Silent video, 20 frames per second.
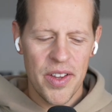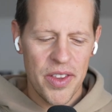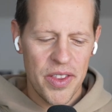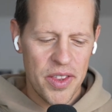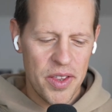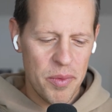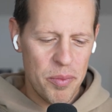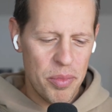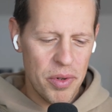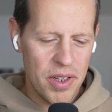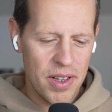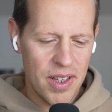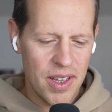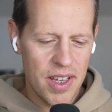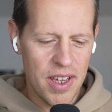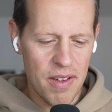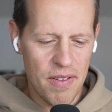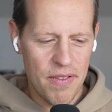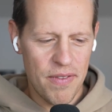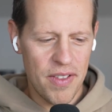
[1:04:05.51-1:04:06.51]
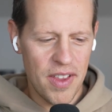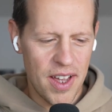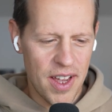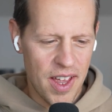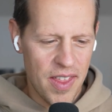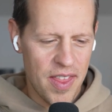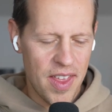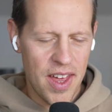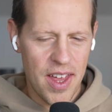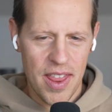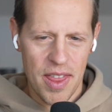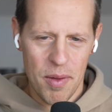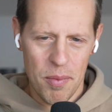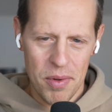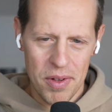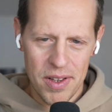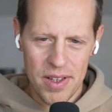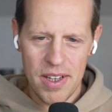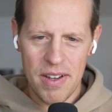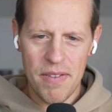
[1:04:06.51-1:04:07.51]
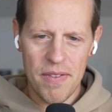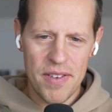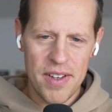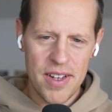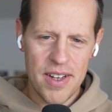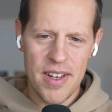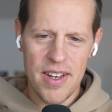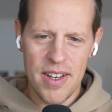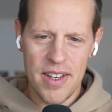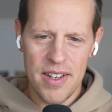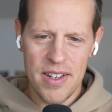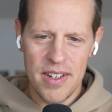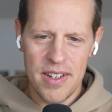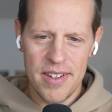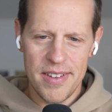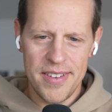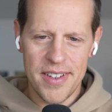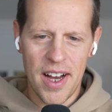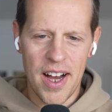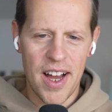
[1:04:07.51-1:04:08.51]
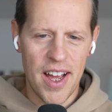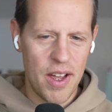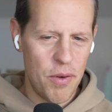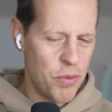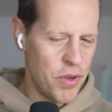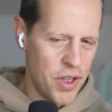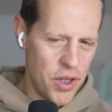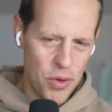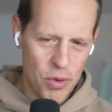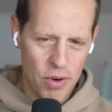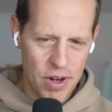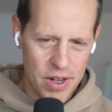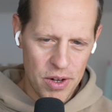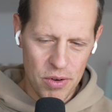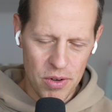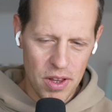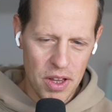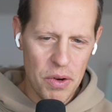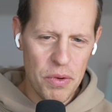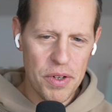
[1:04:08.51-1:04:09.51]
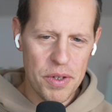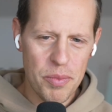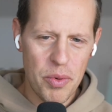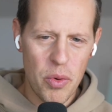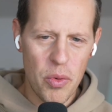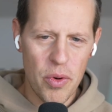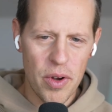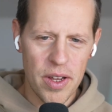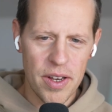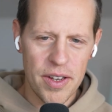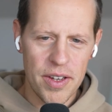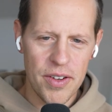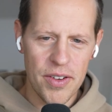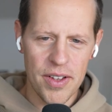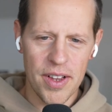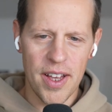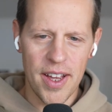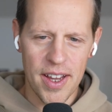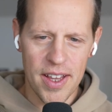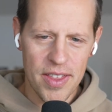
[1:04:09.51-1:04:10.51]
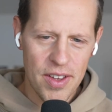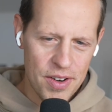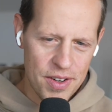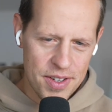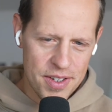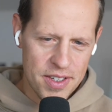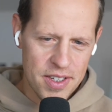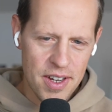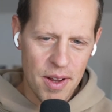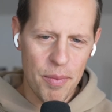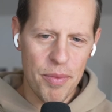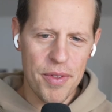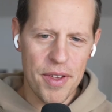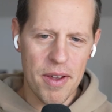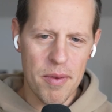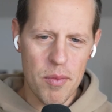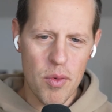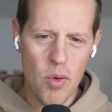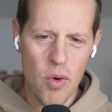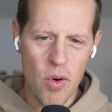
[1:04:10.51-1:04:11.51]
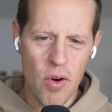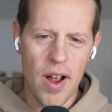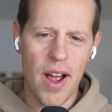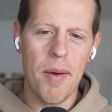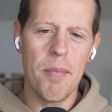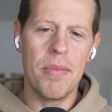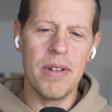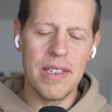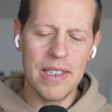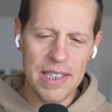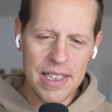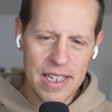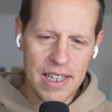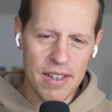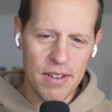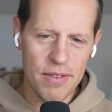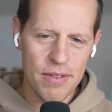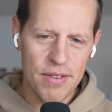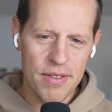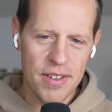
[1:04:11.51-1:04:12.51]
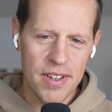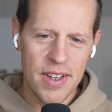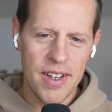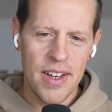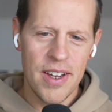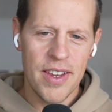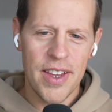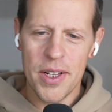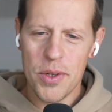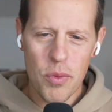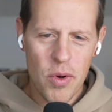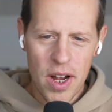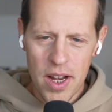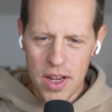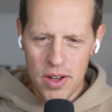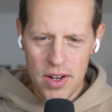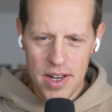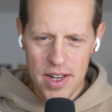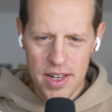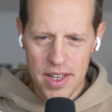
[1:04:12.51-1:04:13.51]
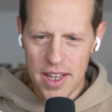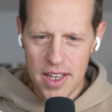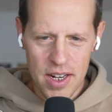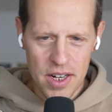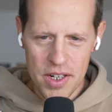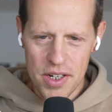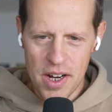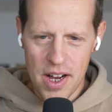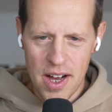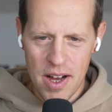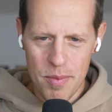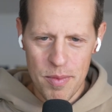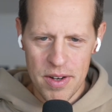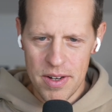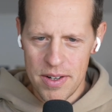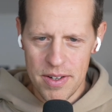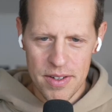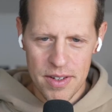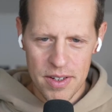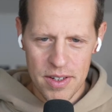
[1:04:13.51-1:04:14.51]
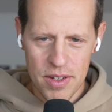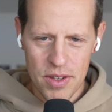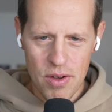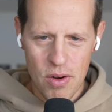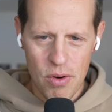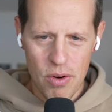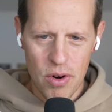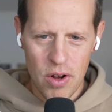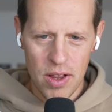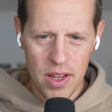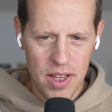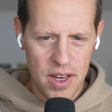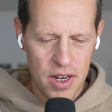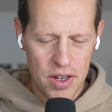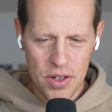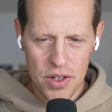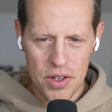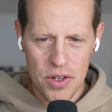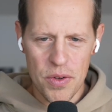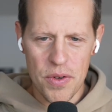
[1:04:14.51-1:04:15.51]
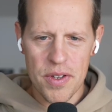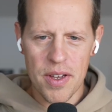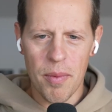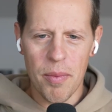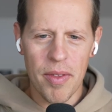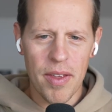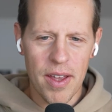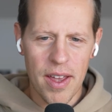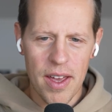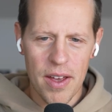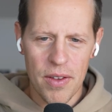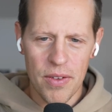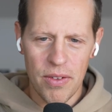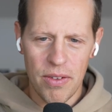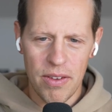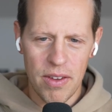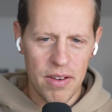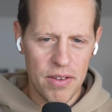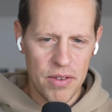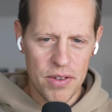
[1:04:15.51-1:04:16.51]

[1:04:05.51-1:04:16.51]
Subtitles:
the belief, like that the belief didn't die when you were at your lowest point. You're like, there's something more. I believe. That's why you didn't get a job and throw it all in and just do something else and